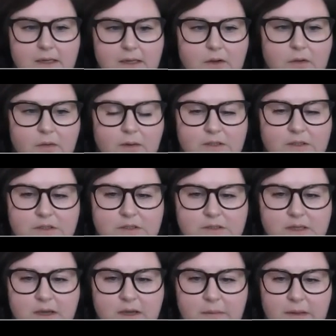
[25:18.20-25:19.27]
any
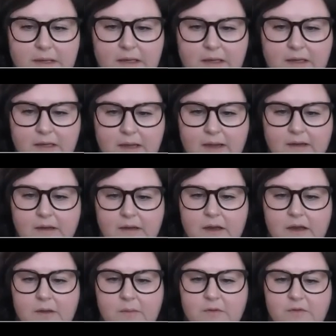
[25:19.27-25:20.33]
questions coming in yet.
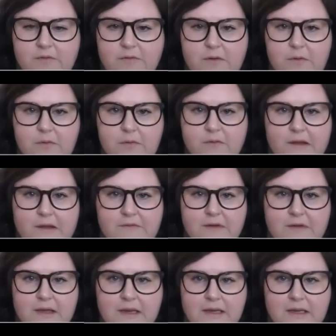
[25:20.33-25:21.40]
If folks
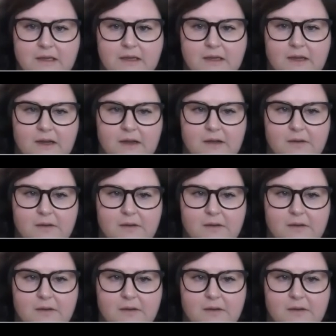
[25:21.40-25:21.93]
have any